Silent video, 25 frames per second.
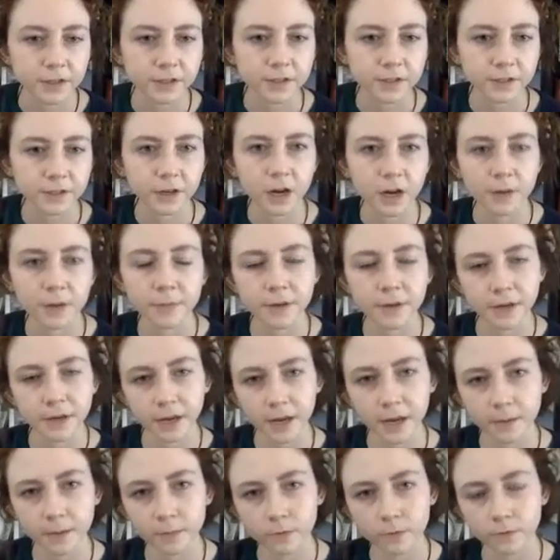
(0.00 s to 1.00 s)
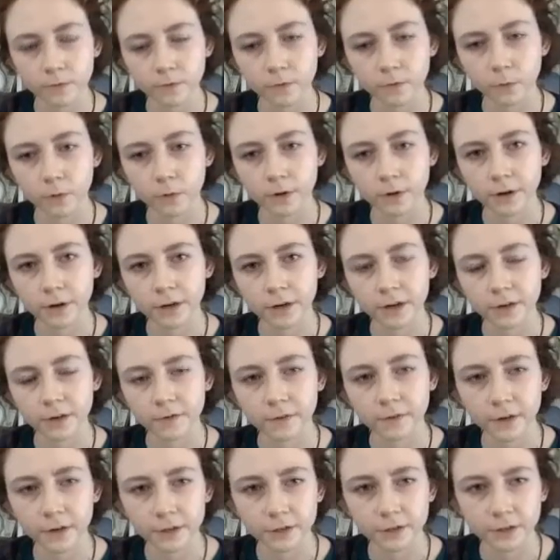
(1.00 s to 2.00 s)
is a common name for an
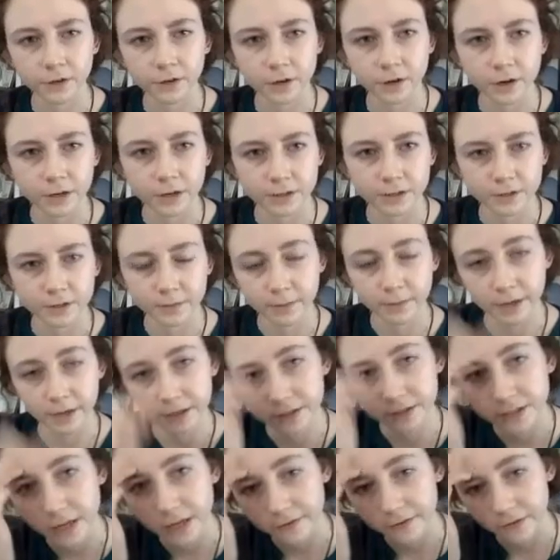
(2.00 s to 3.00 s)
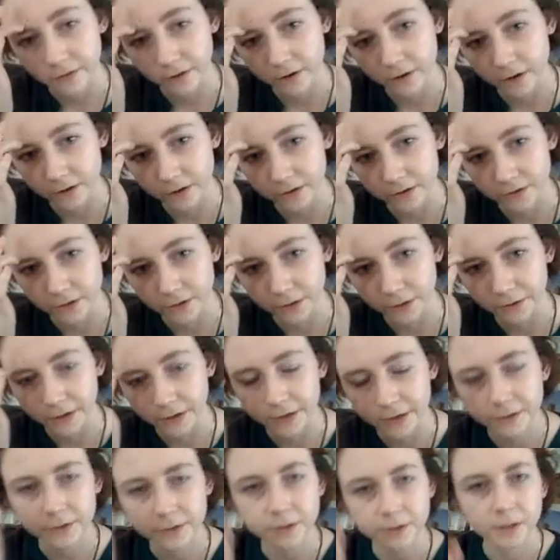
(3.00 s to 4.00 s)
infection caused by Staphylococcus
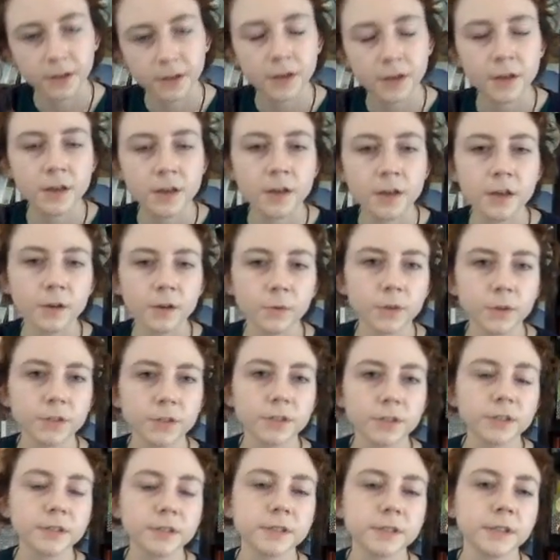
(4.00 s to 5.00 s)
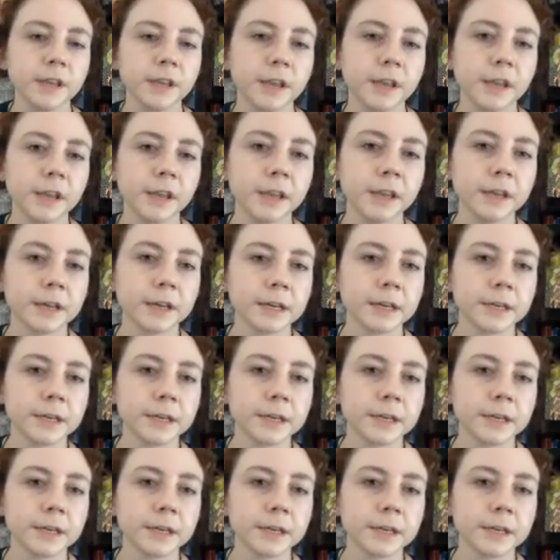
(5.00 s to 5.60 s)
aureus, which is a,